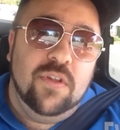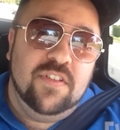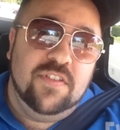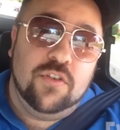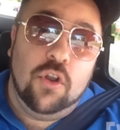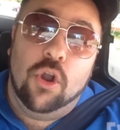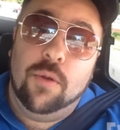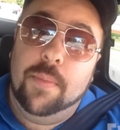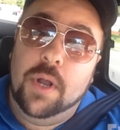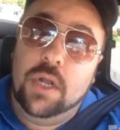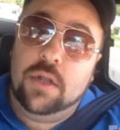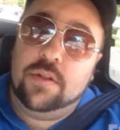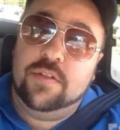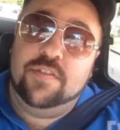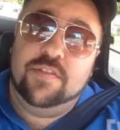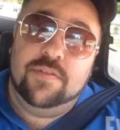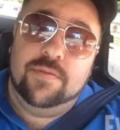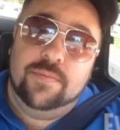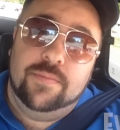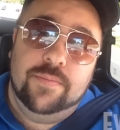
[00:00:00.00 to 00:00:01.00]

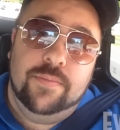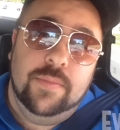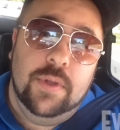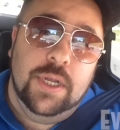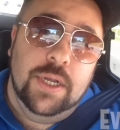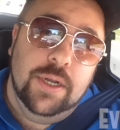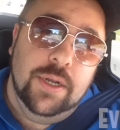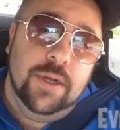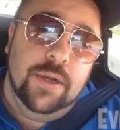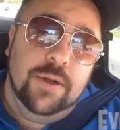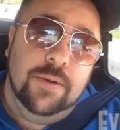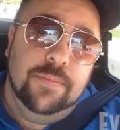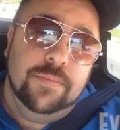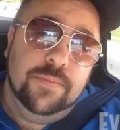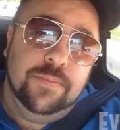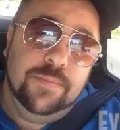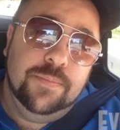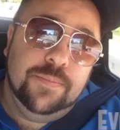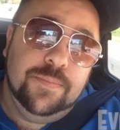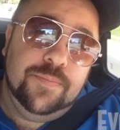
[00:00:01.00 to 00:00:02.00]
Starbucks.
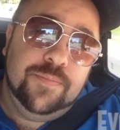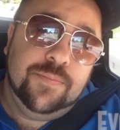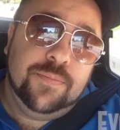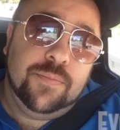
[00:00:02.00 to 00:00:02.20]
Um,